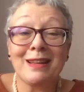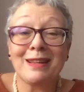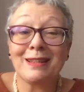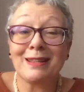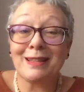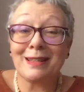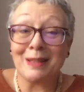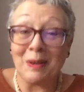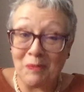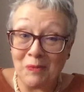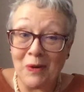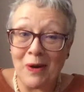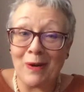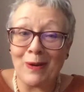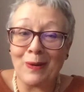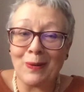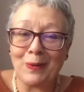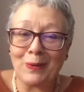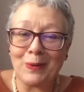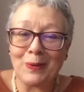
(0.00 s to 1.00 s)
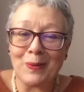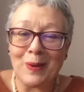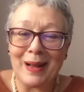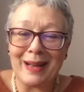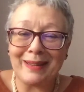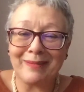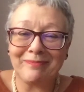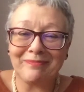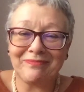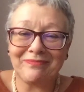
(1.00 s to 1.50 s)
somewhere along the
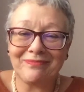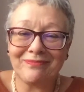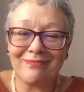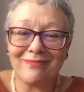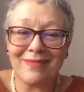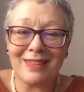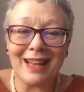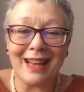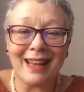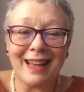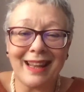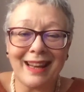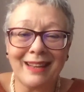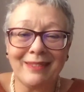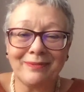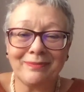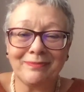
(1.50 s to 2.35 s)
way. Take care now.